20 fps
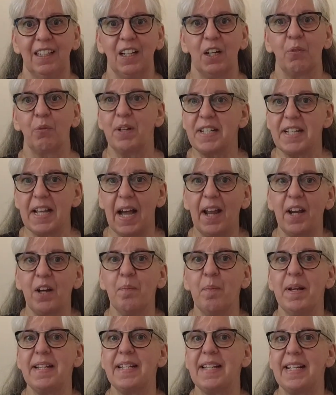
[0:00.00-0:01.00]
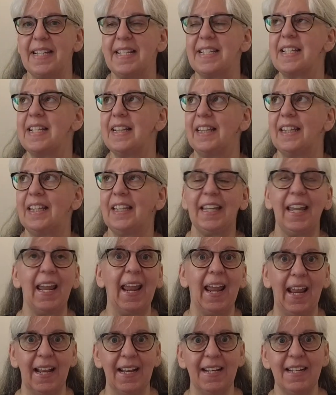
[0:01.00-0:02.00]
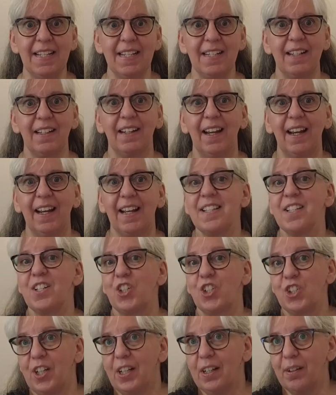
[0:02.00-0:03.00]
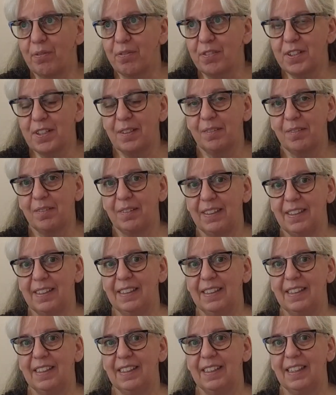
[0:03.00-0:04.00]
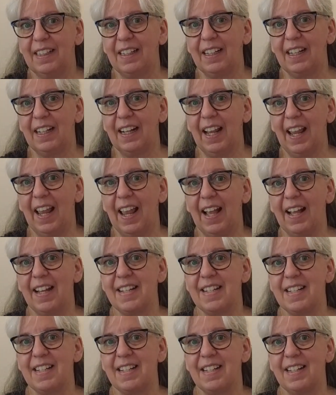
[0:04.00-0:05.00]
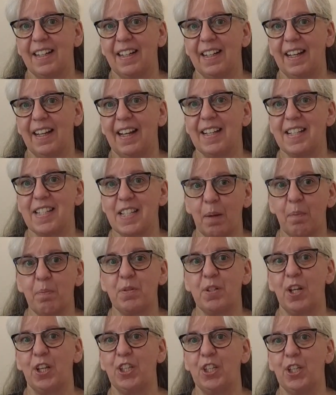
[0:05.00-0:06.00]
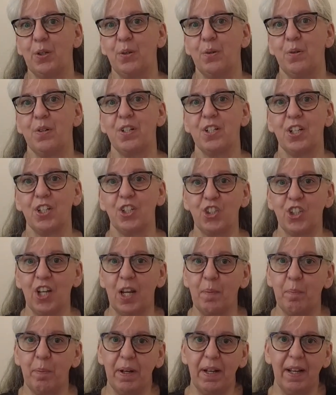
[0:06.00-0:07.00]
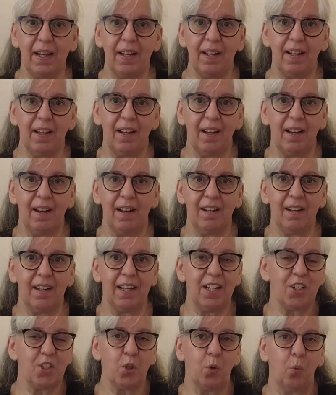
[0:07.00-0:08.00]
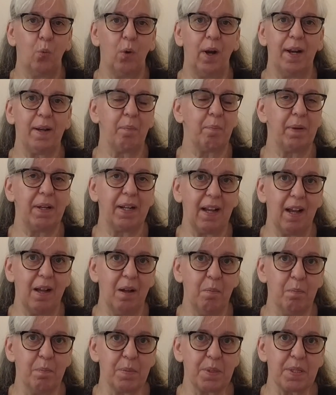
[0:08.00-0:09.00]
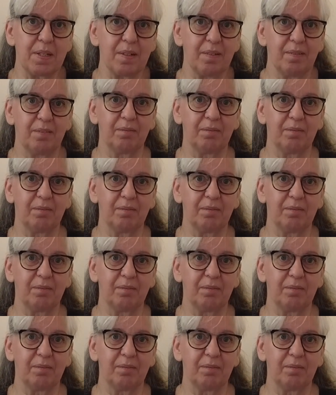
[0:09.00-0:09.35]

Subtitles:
Retirement isn't the end, it's a shift. And it's up to you to shape it into what it becomes.